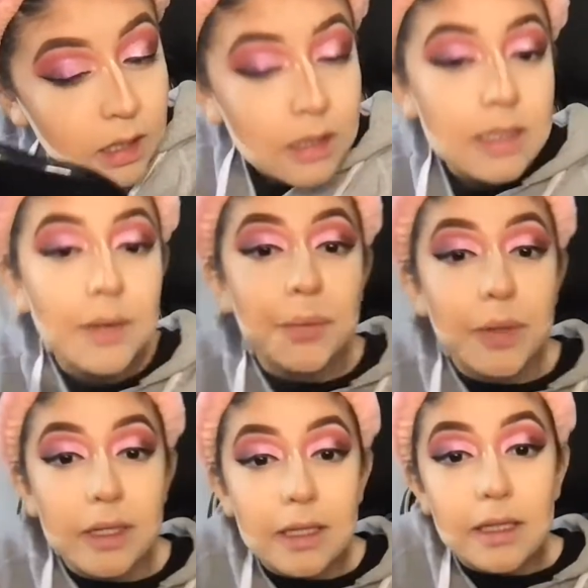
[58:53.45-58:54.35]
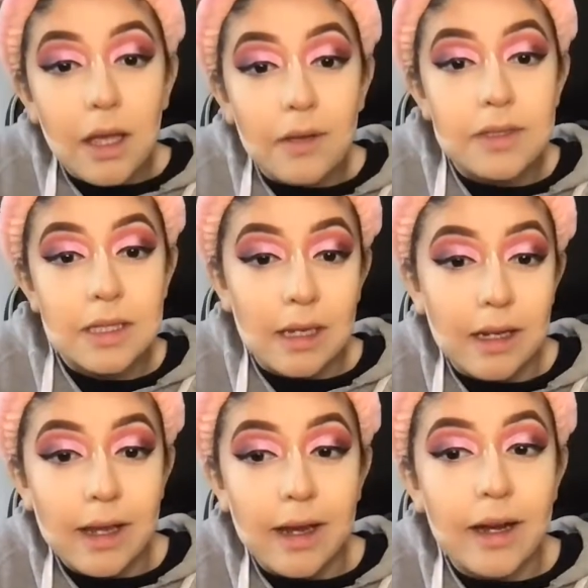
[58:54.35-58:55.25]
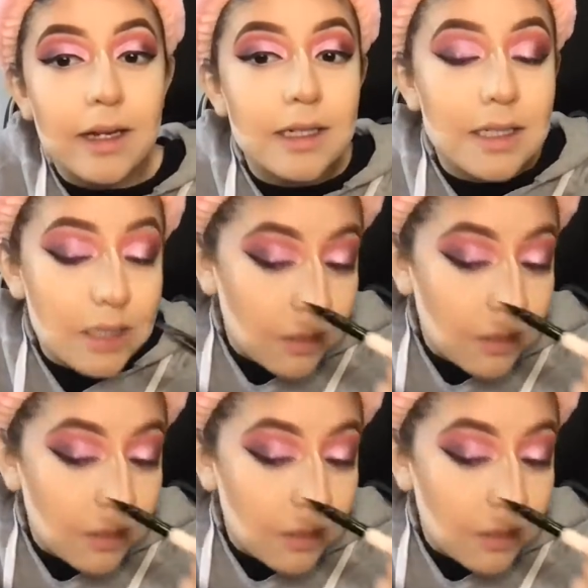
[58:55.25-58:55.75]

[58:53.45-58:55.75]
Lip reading: because I really love skincare, so